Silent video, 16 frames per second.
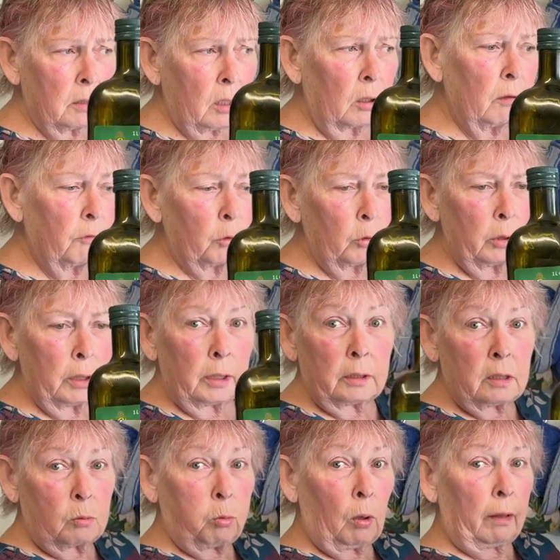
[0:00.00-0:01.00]
olive oil
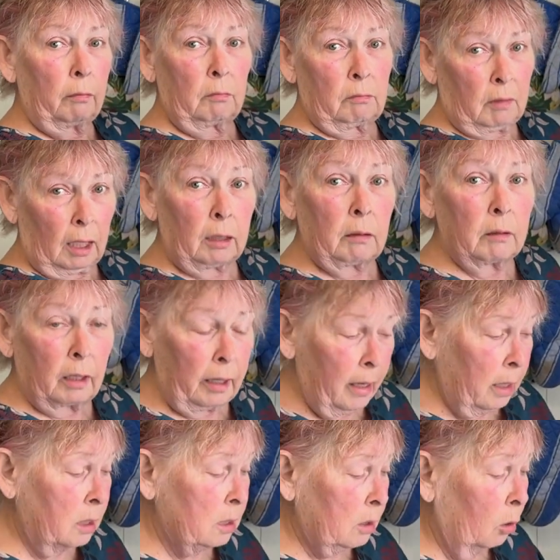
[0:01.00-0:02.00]
is one thing that
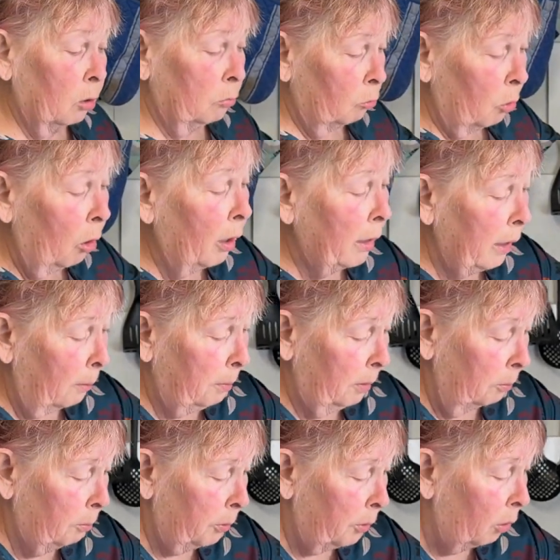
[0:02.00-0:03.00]
has gone right up
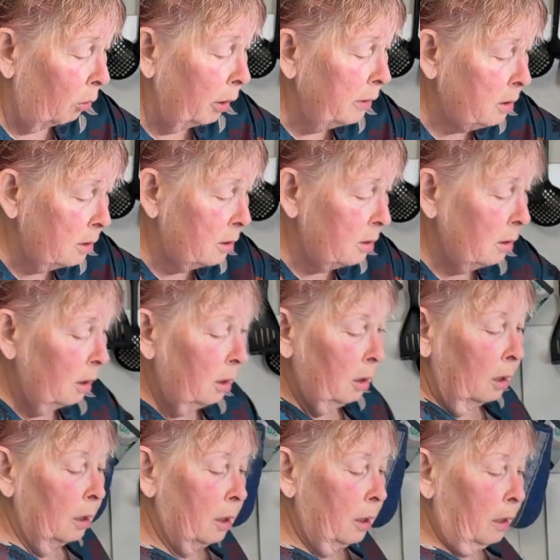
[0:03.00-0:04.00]
in price,
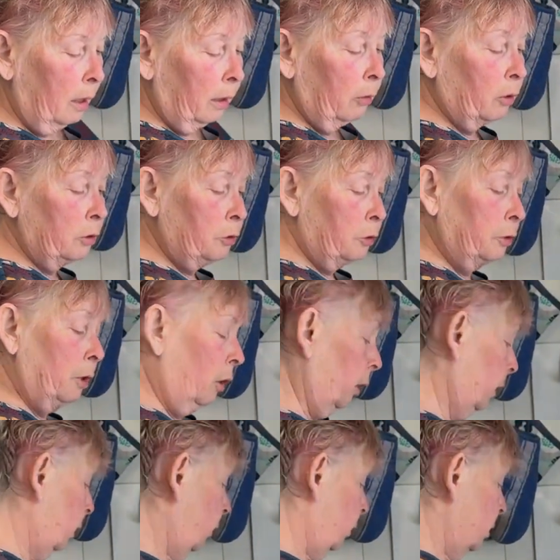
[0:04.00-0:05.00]
and I do
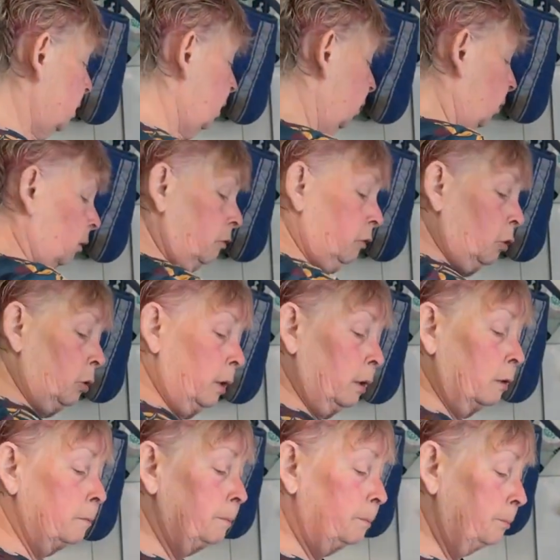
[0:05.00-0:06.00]
like using olive
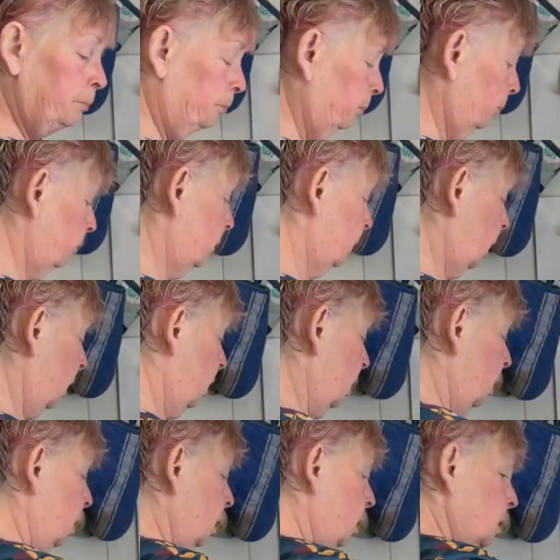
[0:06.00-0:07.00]
oil.
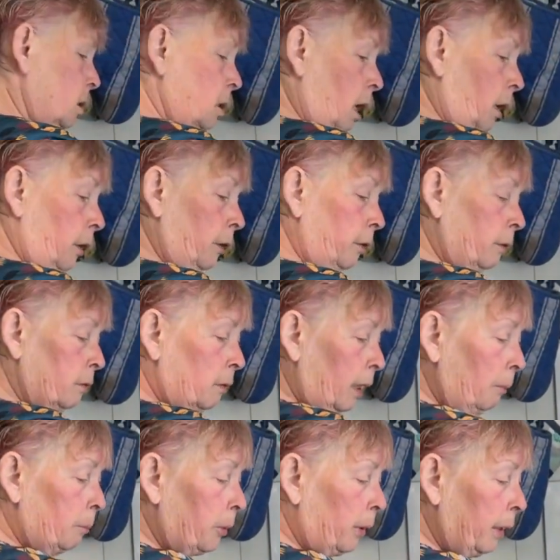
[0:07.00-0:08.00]
So
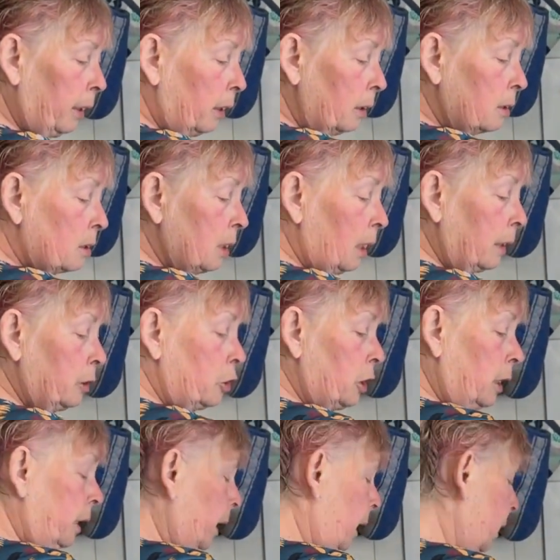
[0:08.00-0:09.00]
that brand is
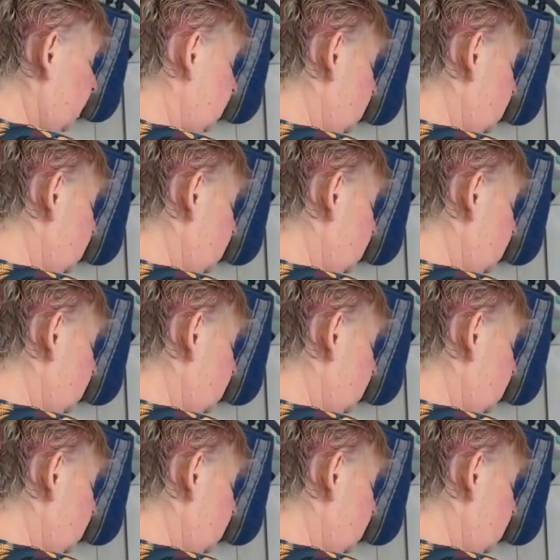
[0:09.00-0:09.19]
Lagina.